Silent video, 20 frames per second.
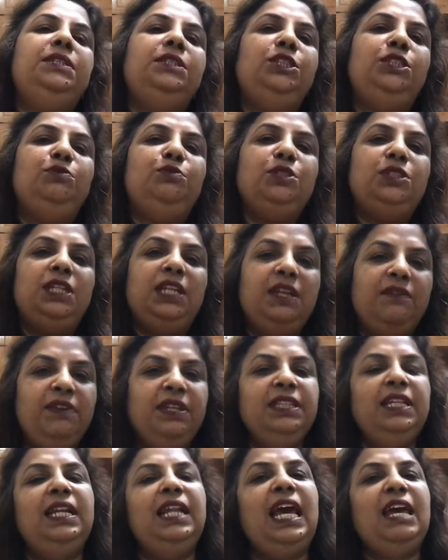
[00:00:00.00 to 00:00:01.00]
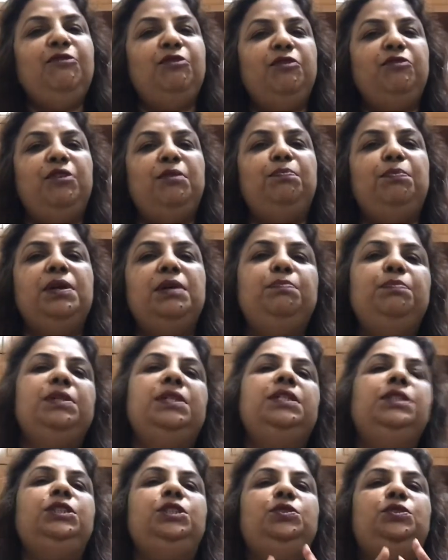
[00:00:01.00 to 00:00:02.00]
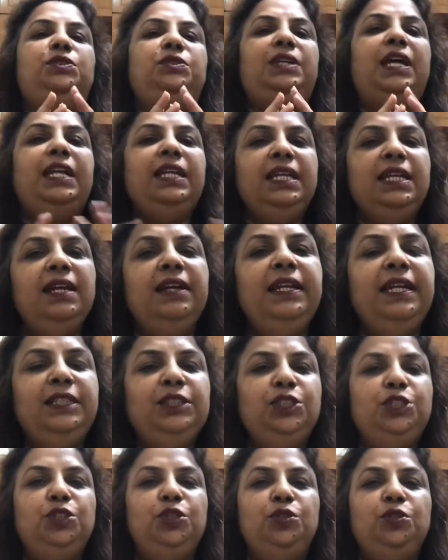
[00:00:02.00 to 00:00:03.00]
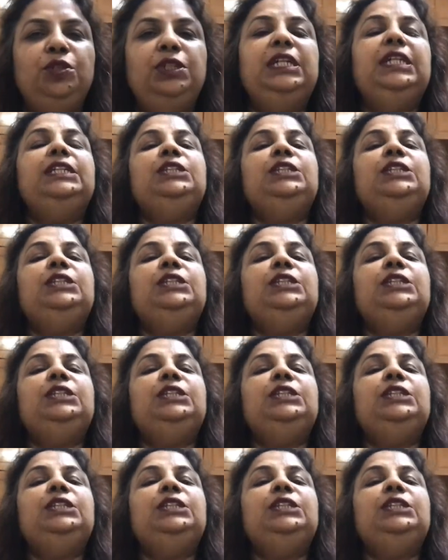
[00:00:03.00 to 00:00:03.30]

She was living the life of her purpose. She was running her NGO.